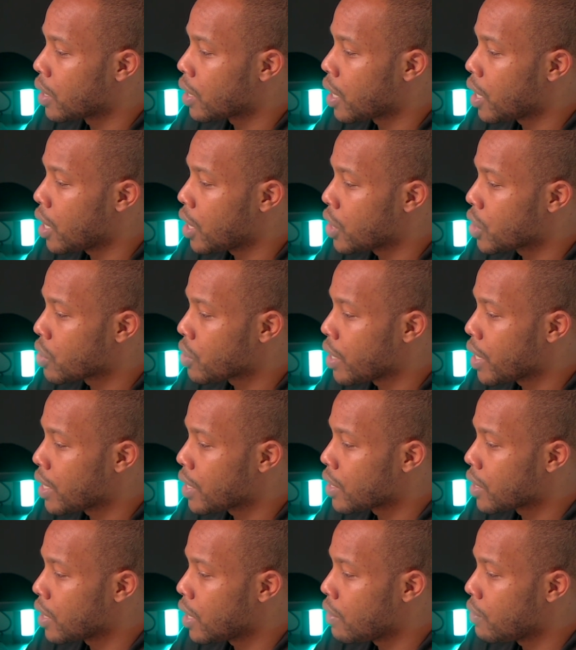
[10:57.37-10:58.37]

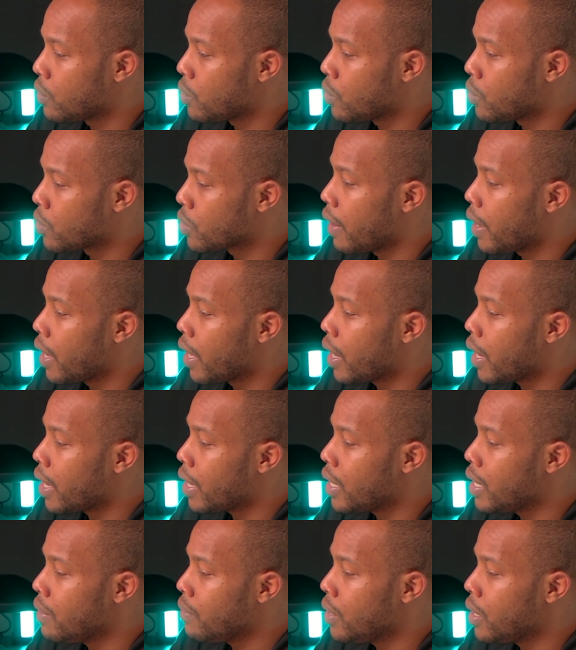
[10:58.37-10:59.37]
contrast levels, and I
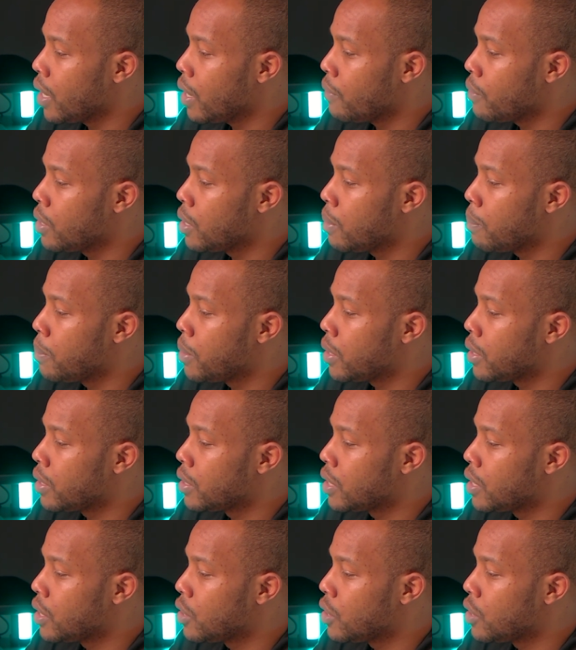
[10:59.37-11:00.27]
even have the ability